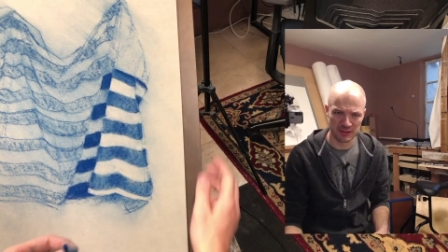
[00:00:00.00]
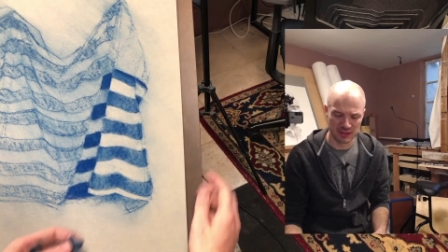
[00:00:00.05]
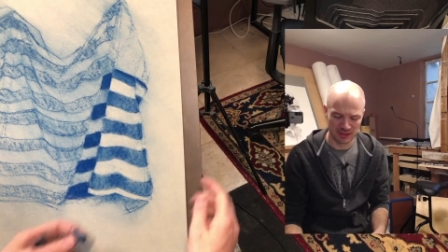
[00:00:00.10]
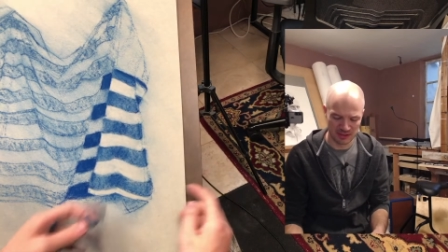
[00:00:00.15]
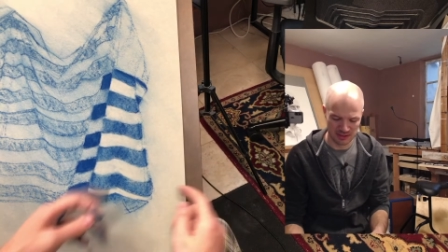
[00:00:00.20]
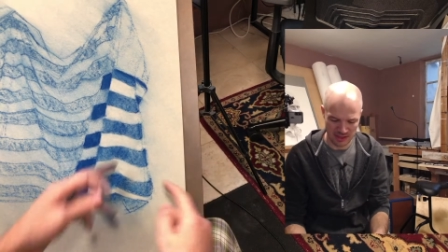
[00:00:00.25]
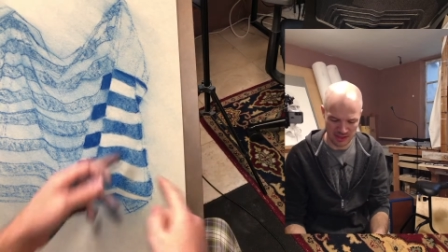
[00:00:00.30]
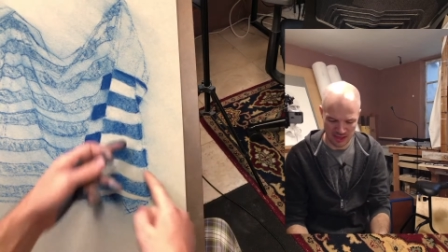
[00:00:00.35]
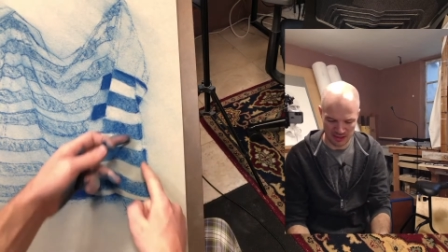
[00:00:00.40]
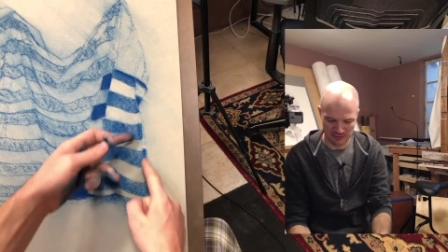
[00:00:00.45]

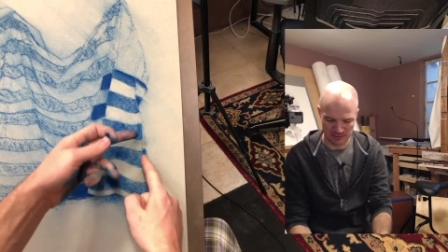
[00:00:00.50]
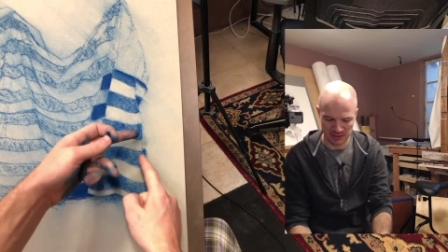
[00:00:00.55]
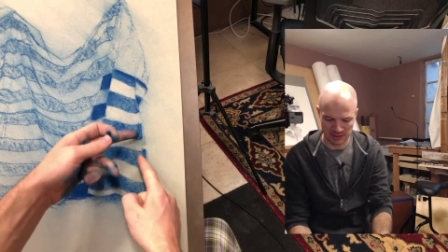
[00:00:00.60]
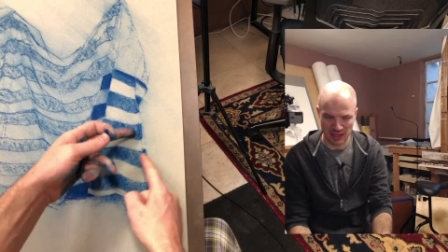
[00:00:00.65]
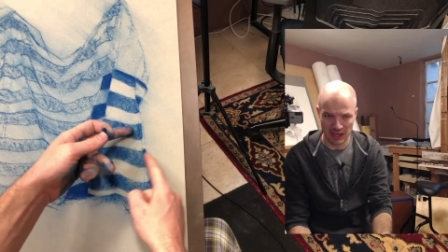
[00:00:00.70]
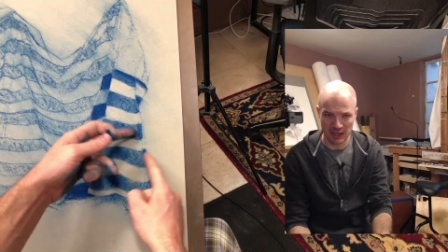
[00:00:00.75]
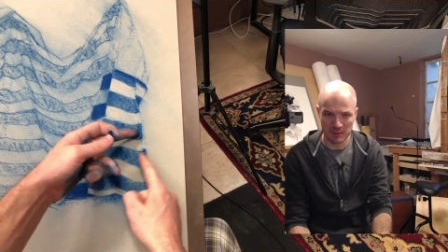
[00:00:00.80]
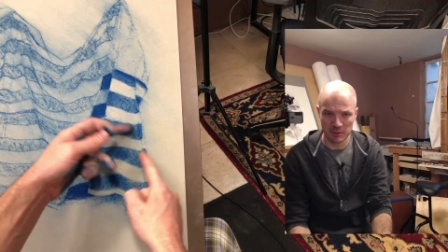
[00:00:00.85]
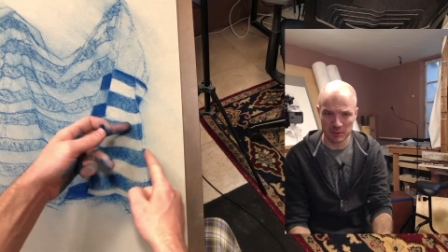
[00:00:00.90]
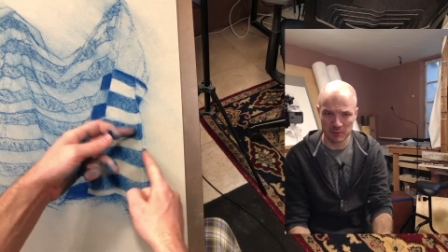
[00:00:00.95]

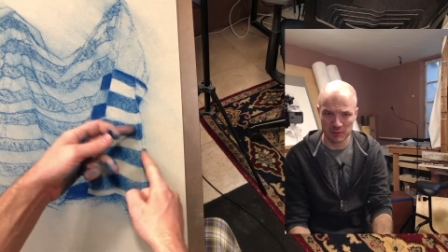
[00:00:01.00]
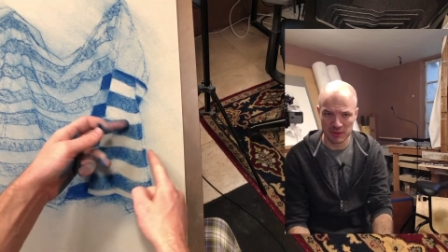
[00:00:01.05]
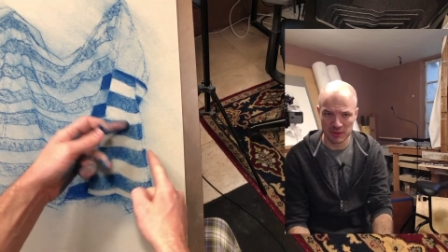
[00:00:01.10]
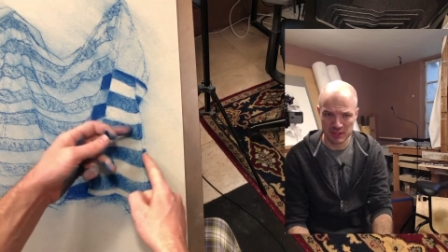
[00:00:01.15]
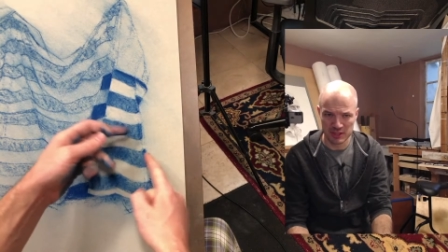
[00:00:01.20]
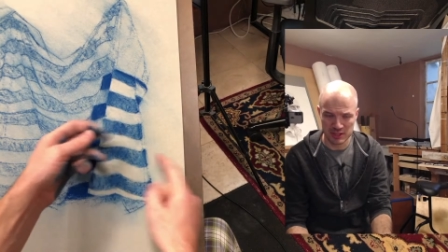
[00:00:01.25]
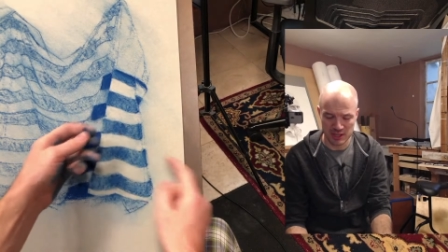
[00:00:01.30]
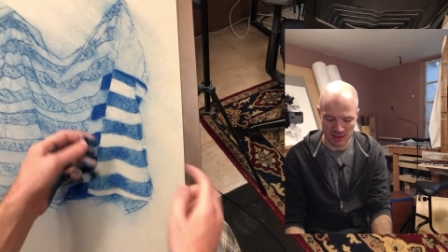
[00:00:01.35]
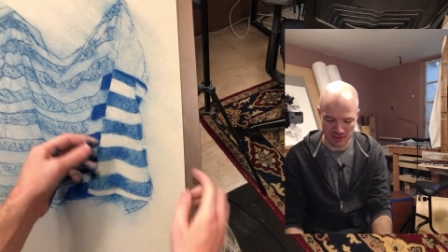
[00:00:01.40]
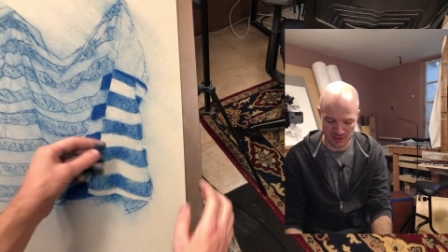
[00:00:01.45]
alignment with
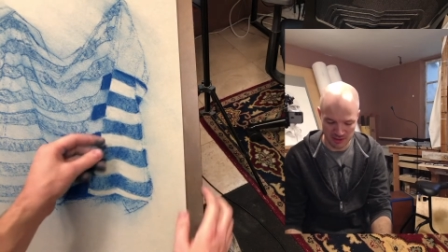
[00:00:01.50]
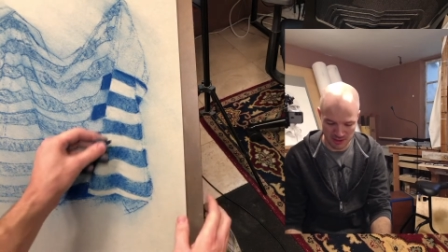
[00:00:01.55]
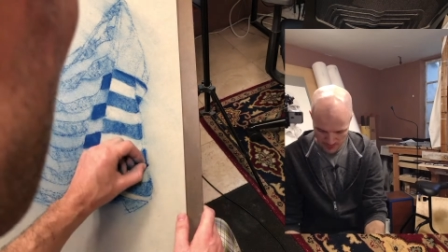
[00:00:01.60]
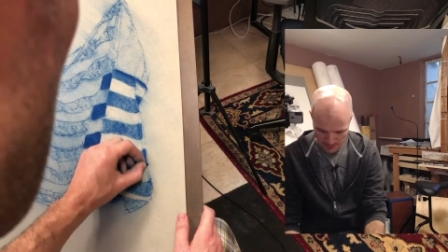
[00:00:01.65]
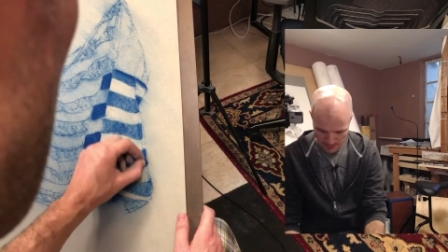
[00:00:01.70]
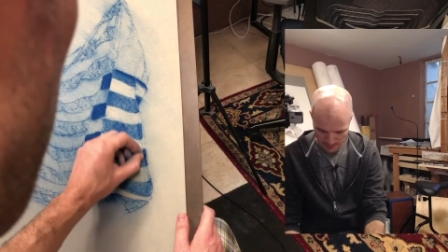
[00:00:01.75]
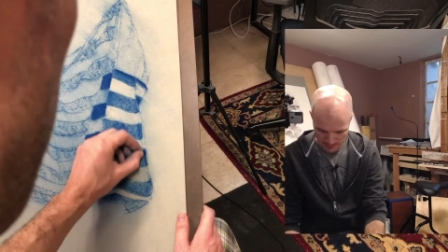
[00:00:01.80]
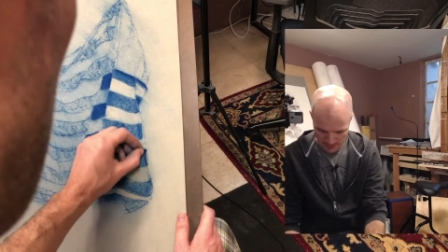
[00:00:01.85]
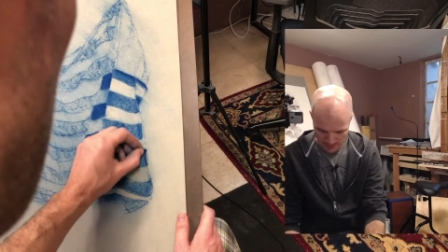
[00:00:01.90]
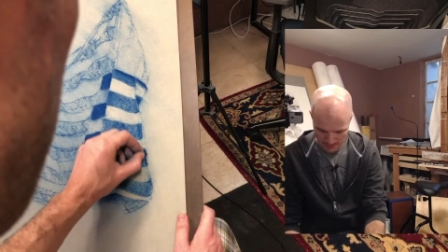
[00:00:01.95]
each other.
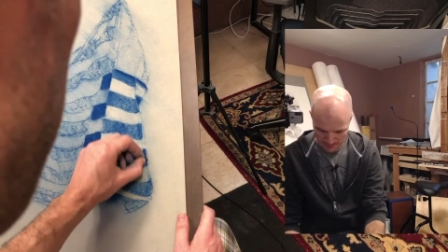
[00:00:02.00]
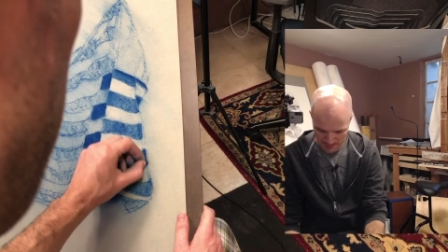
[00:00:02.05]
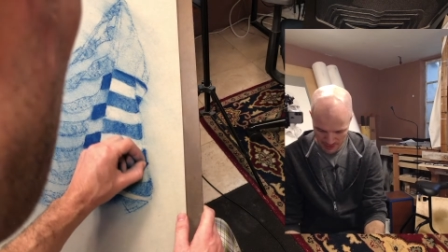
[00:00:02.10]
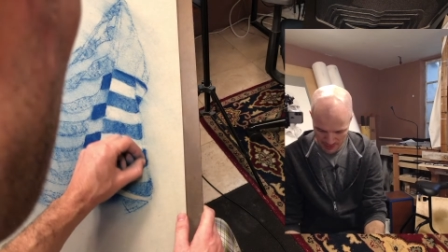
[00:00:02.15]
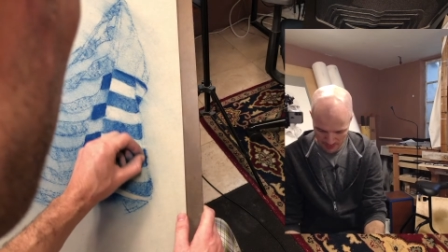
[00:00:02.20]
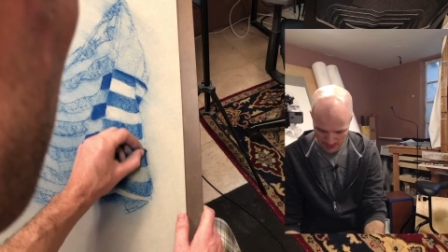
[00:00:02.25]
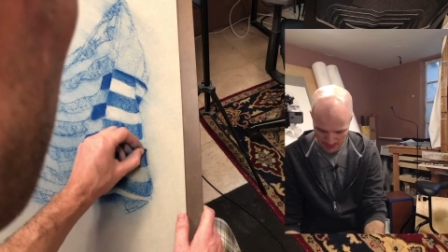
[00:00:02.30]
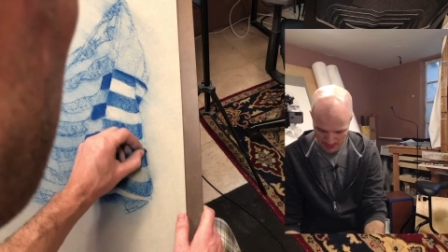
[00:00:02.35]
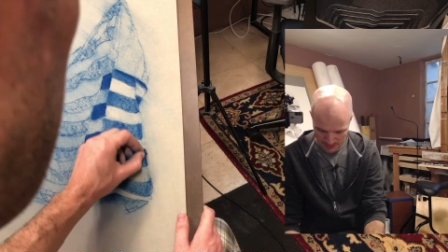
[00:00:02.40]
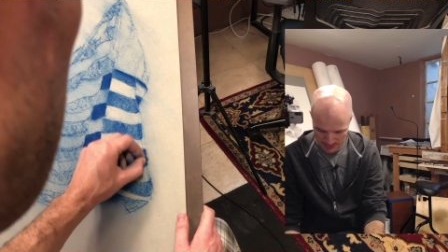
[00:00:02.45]
If my
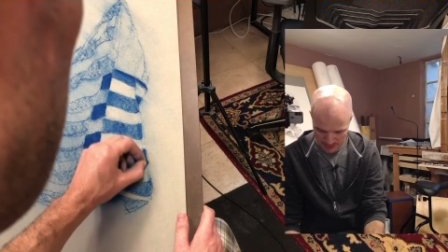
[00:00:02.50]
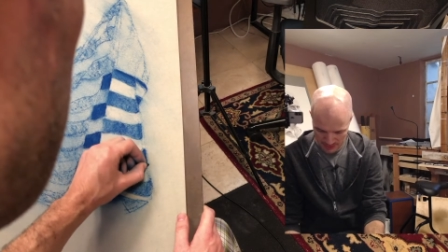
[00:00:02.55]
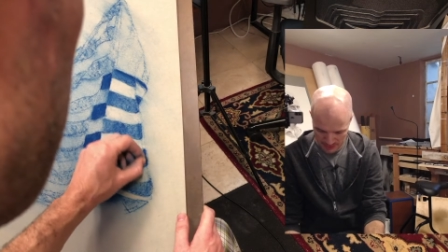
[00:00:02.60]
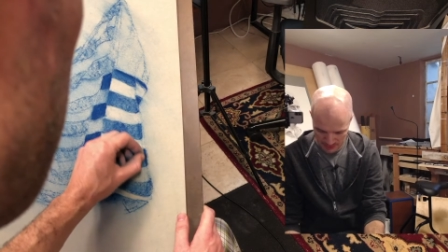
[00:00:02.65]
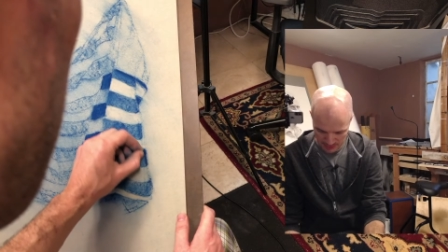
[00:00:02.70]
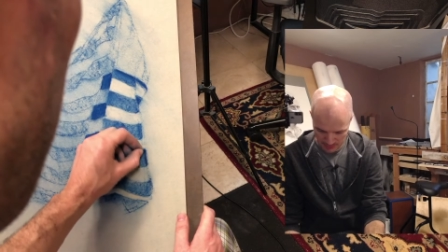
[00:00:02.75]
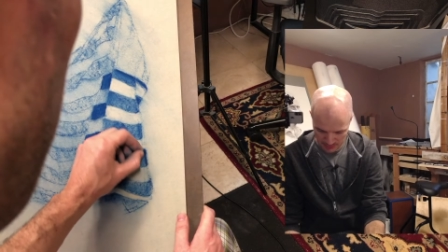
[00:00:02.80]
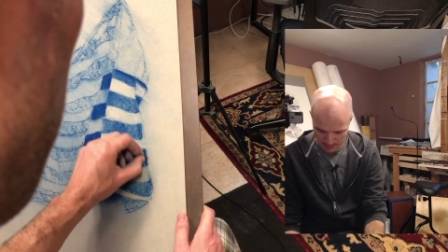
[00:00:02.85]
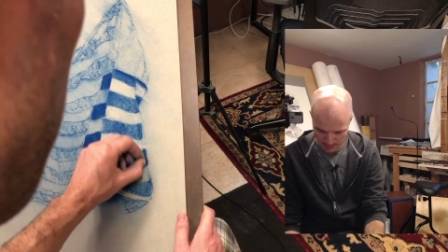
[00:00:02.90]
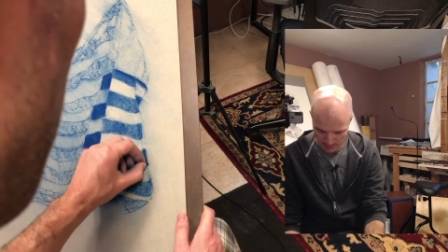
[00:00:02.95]
fabric needs
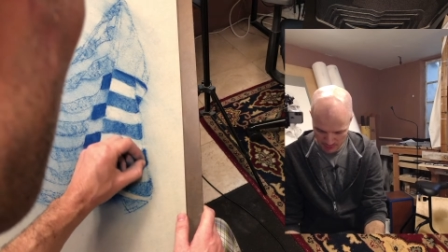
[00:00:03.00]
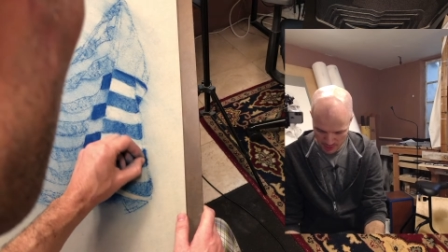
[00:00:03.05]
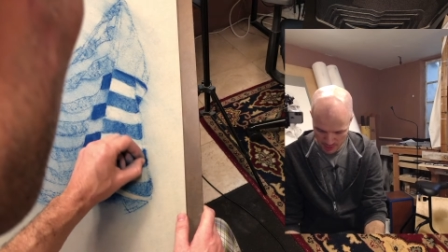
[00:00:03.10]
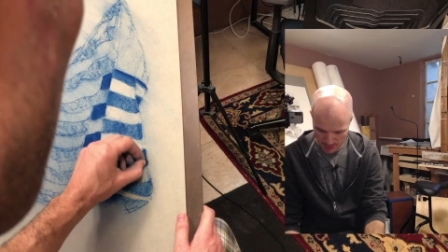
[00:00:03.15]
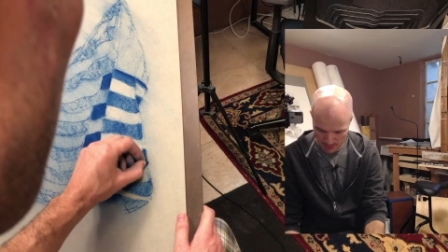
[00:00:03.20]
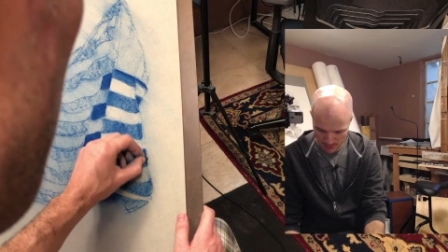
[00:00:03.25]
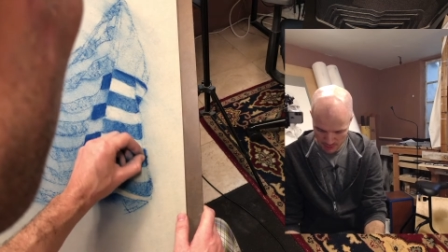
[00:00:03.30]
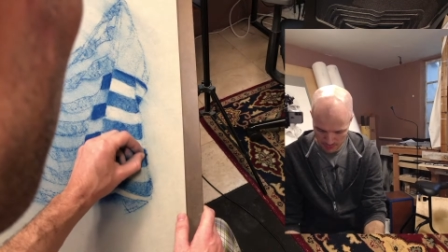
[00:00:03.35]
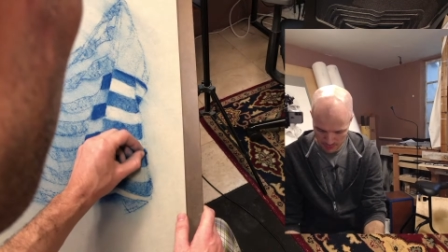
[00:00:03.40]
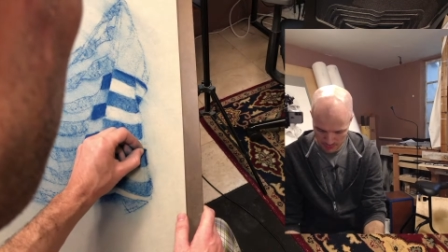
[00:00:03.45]
to
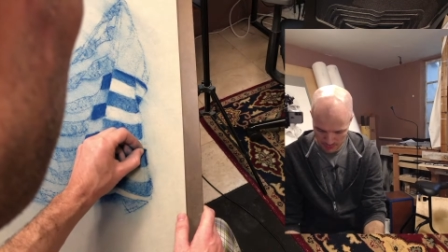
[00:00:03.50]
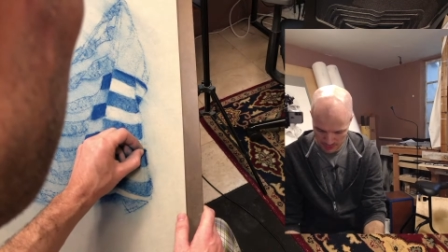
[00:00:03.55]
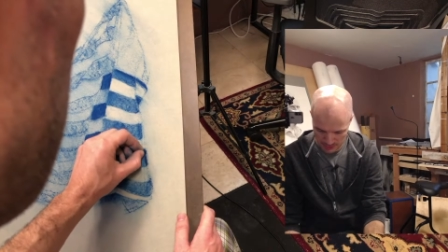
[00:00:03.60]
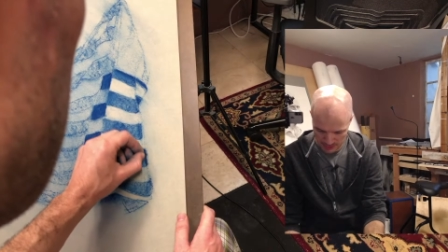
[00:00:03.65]
grow